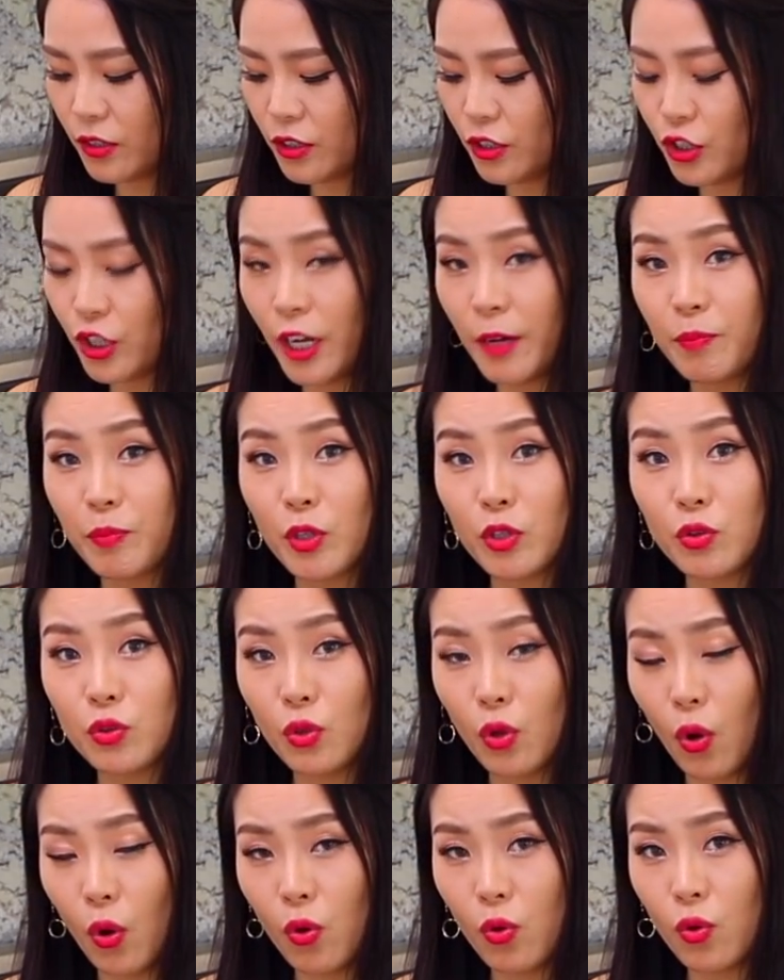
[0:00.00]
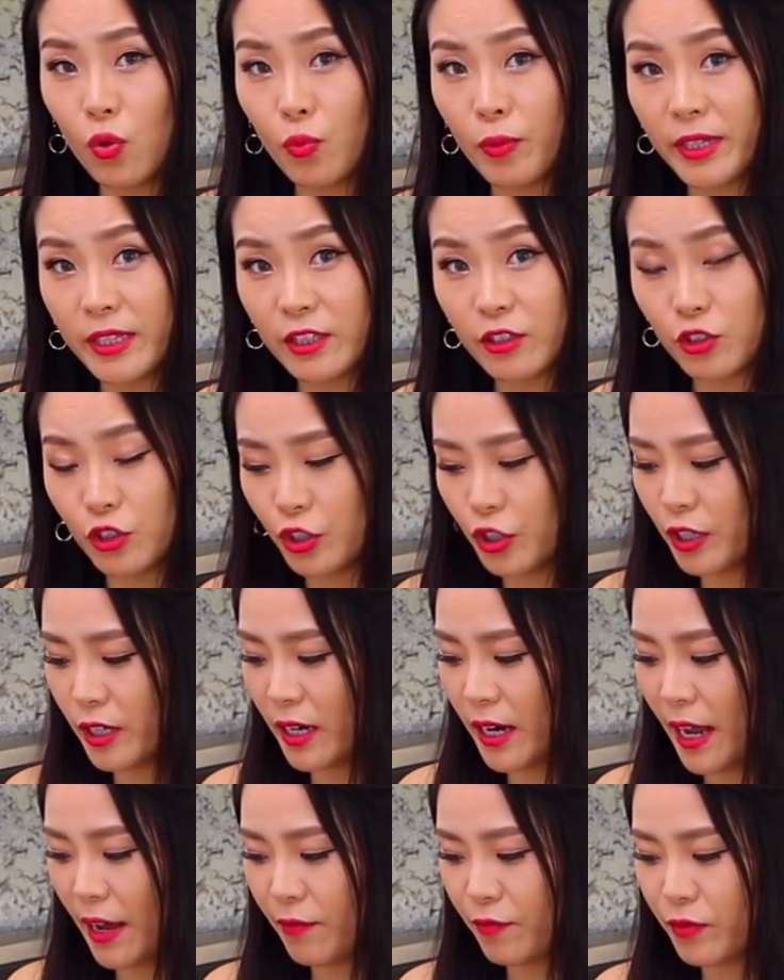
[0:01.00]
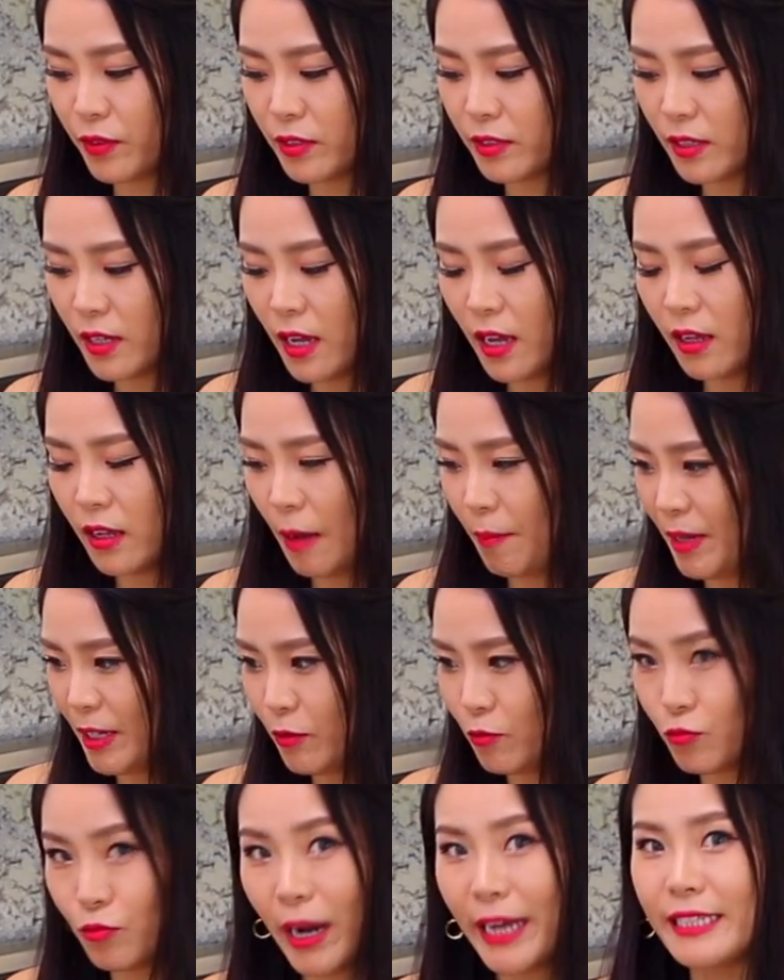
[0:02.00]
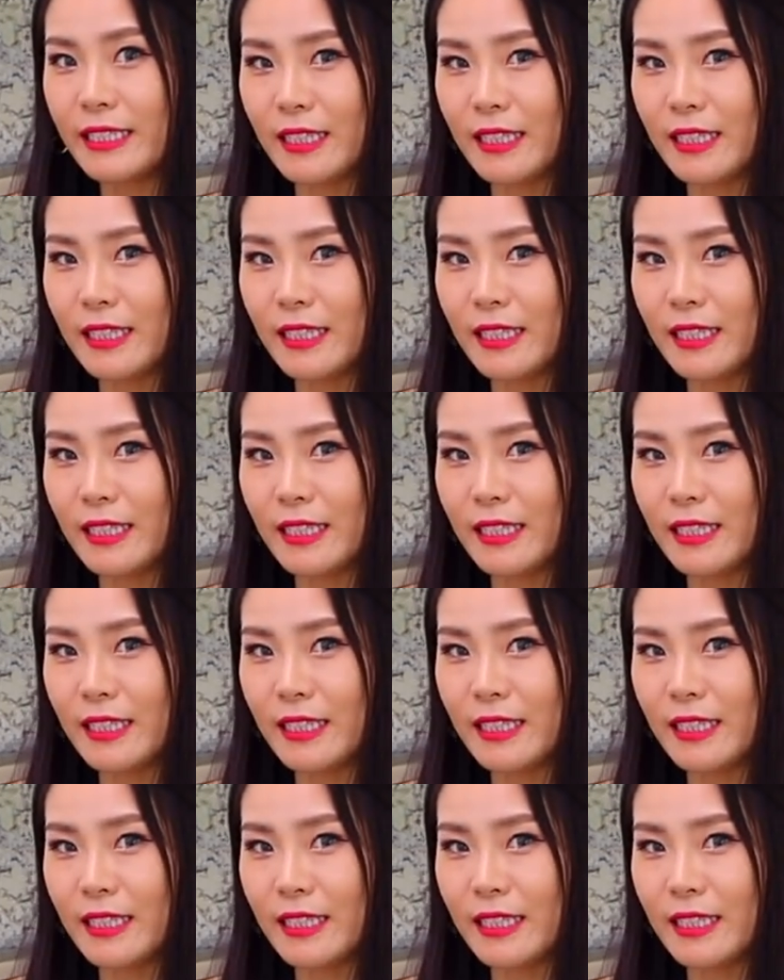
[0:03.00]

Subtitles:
to shape the dough with your right